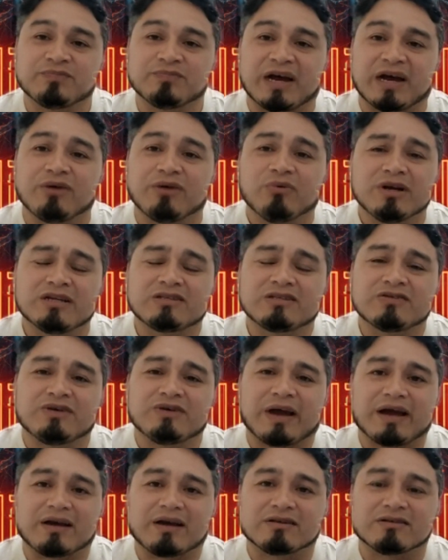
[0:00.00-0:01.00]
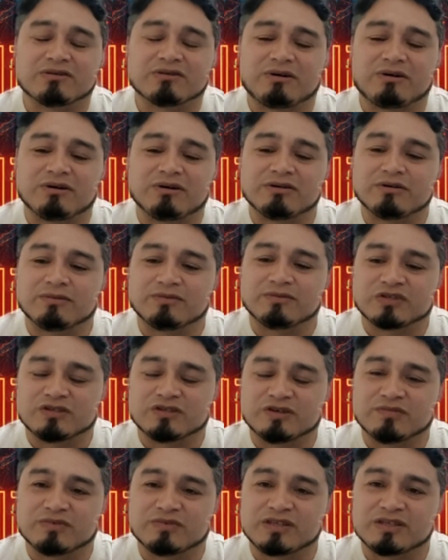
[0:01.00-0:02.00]
I wanted to ask Autumn
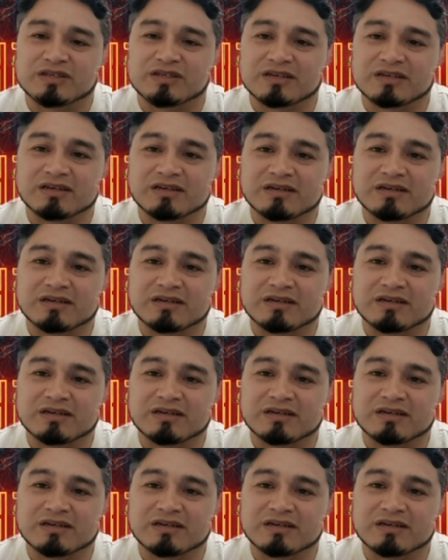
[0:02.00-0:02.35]
something.